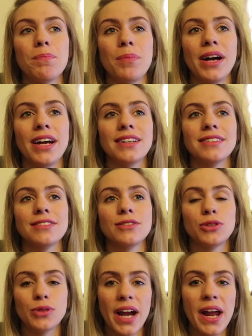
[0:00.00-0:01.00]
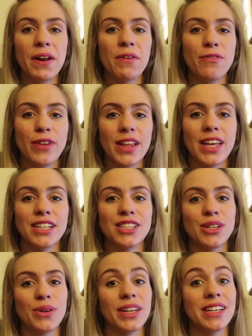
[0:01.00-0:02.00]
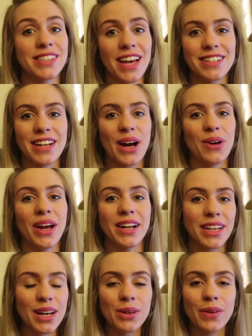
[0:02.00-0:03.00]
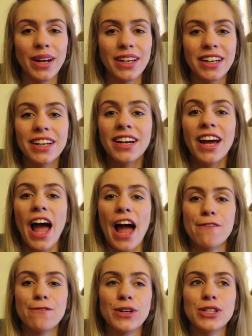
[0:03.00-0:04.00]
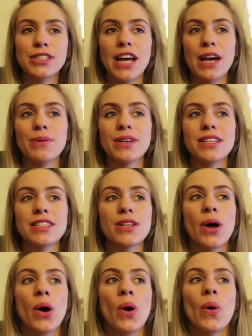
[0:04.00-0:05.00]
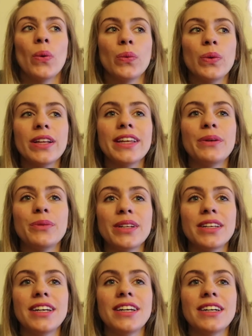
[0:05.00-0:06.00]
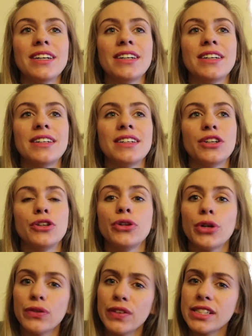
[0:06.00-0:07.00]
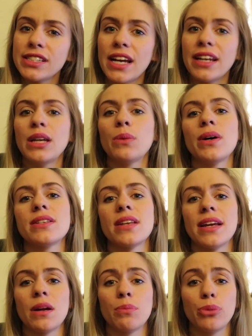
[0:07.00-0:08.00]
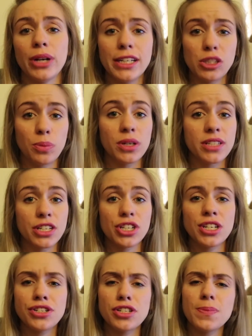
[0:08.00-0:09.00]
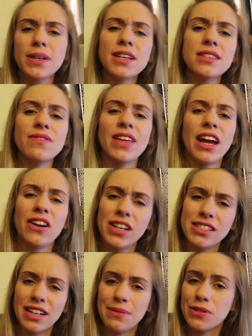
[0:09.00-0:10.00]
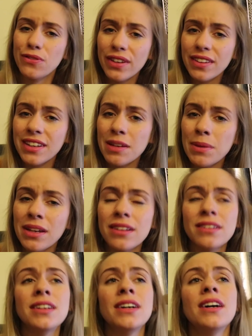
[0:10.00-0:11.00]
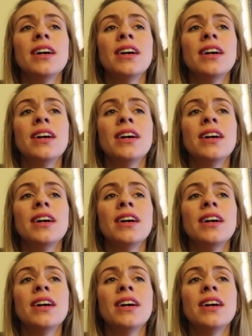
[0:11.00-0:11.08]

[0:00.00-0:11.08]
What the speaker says: but great feeling to know that he's head down and getting ready. At first I was really nervous that he was in a breech position just because of the areas that I was feeling him in,